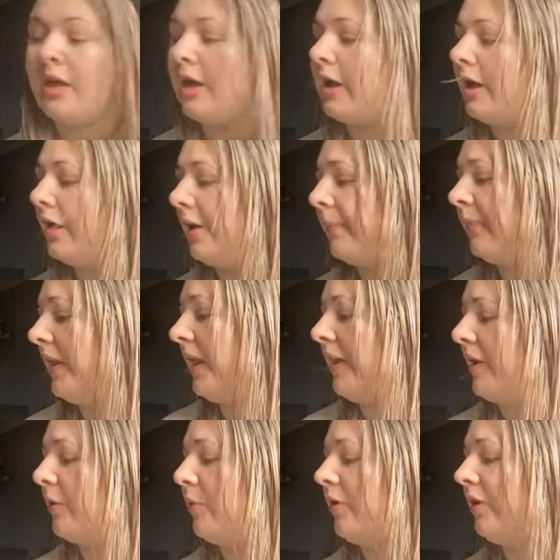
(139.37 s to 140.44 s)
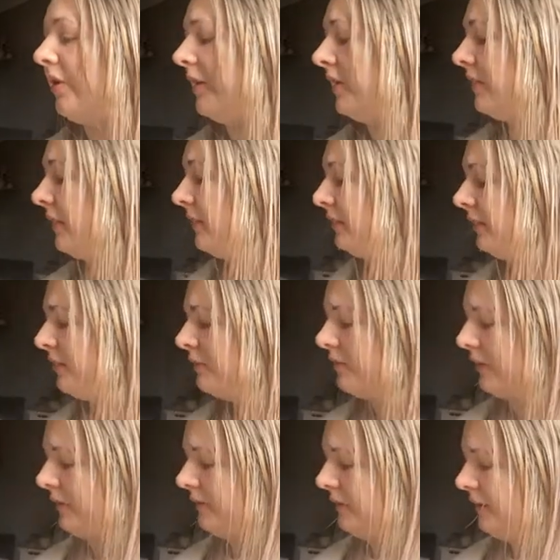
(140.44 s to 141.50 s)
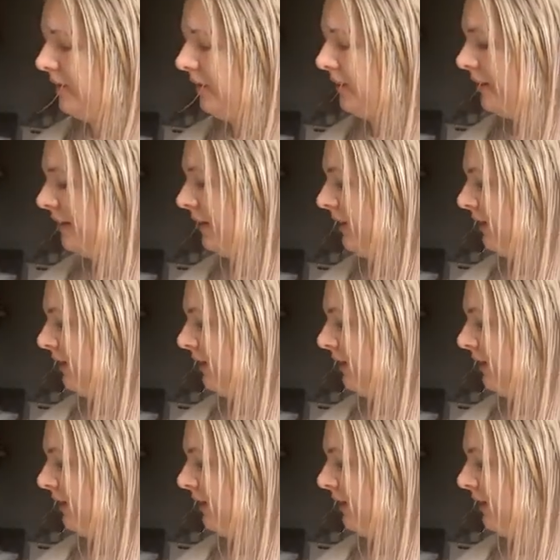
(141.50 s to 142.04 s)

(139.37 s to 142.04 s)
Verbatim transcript: um, anyone that is interested and